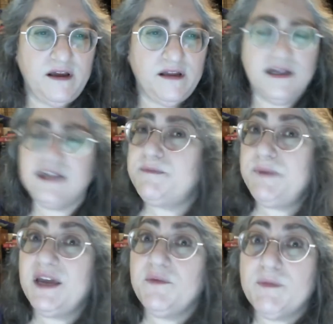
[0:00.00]
Let's
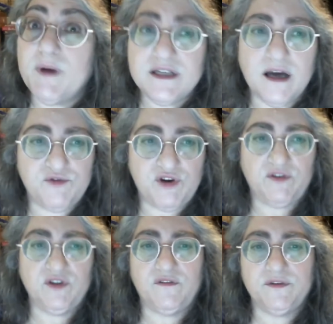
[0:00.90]
begin with my time travel
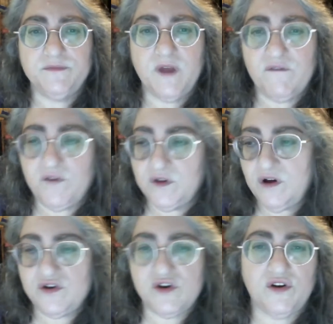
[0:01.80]
novel. For
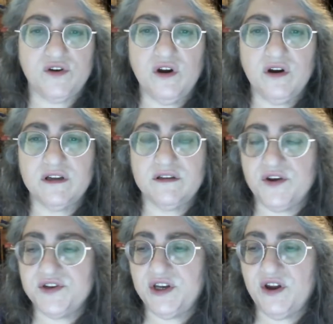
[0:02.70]
Long Dot Doc
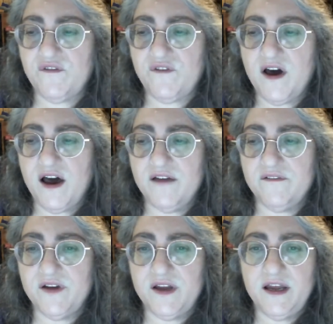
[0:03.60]
1305,
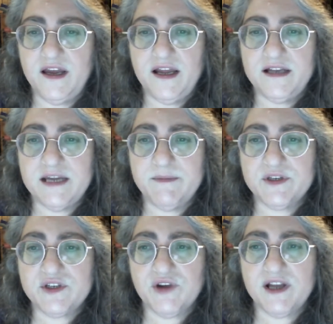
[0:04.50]

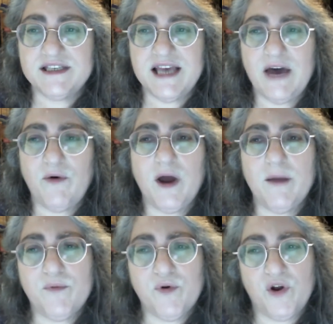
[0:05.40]
demonstrates how I
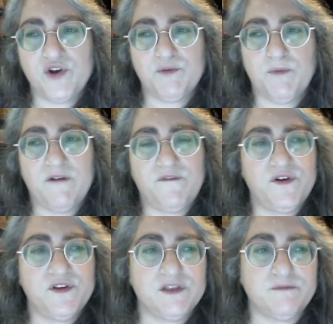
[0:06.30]
approach my
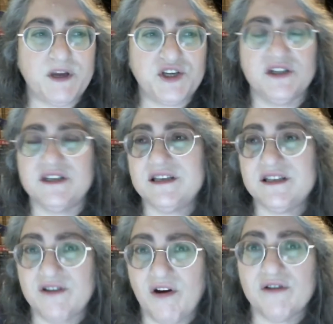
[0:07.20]
first specialist
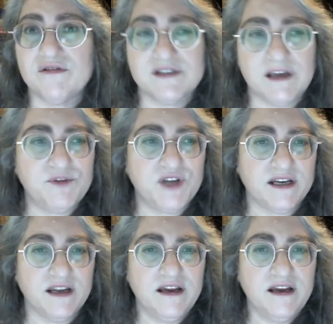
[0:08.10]
historical
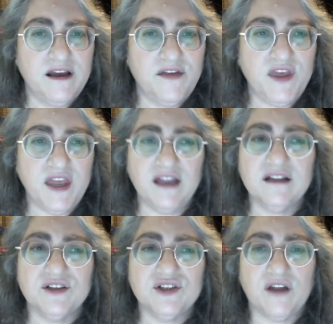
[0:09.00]
subject, the
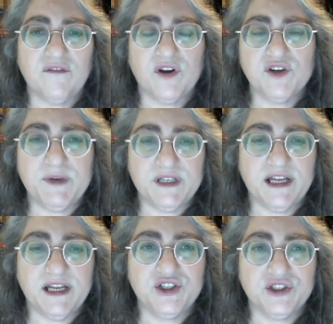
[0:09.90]
English and French Middle
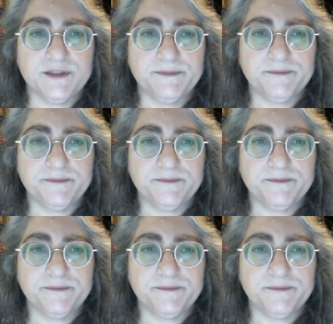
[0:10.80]
Ages.